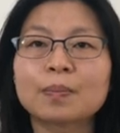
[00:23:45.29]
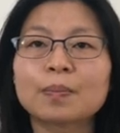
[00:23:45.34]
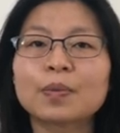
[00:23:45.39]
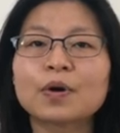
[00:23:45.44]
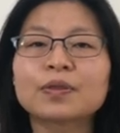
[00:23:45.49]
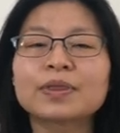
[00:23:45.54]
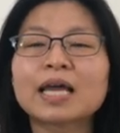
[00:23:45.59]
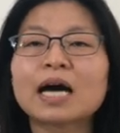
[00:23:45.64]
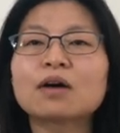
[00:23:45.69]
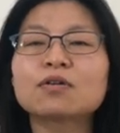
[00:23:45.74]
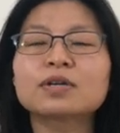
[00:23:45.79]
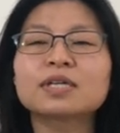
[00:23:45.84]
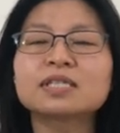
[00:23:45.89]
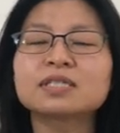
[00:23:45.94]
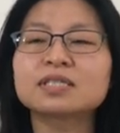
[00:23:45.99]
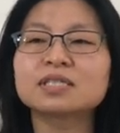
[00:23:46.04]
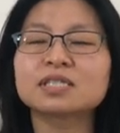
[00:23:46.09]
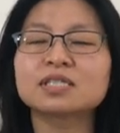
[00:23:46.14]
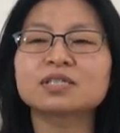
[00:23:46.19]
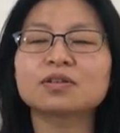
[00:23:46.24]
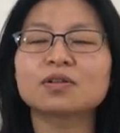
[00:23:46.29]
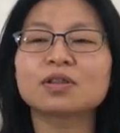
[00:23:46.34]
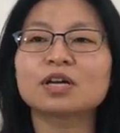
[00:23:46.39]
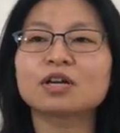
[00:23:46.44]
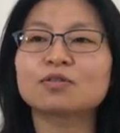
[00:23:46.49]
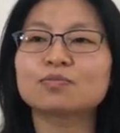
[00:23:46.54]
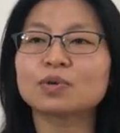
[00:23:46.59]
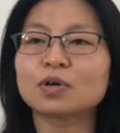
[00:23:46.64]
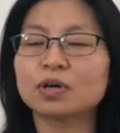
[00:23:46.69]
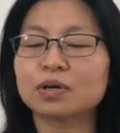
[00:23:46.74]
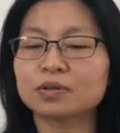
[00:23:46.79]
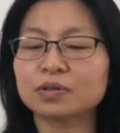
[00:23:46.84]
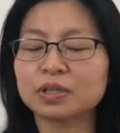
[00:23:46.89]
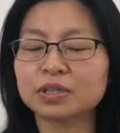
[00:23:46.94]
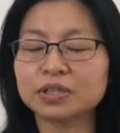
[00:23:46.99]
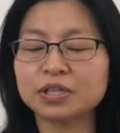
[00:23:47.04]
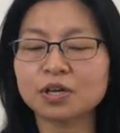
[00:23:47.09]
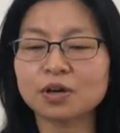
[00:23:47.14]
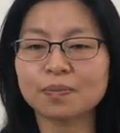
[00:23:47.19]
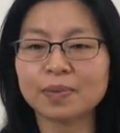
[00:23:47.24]
But now he sees a lot of uh,
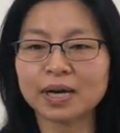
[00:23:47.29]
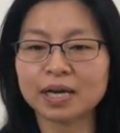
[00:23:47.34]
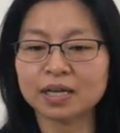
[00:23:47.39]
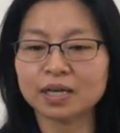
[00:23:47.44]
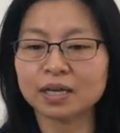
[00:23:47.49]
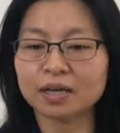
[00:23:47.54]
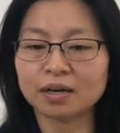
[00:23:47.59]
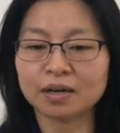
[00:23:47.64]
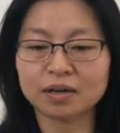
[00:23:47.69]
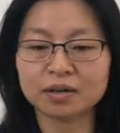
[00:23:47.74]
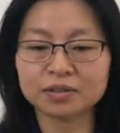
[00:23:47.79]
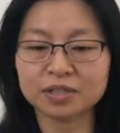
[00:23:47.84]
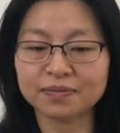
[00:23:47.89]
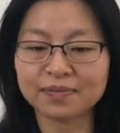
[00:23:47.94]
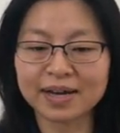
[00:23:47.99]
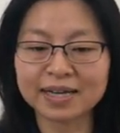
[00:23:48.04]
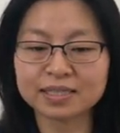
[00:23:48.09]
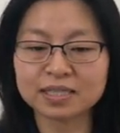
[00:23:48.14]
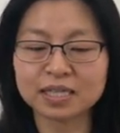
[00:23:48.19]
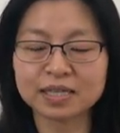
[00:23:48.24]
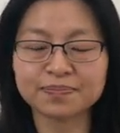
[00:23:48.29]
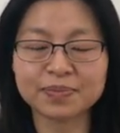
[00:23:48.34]
nearby uh, device,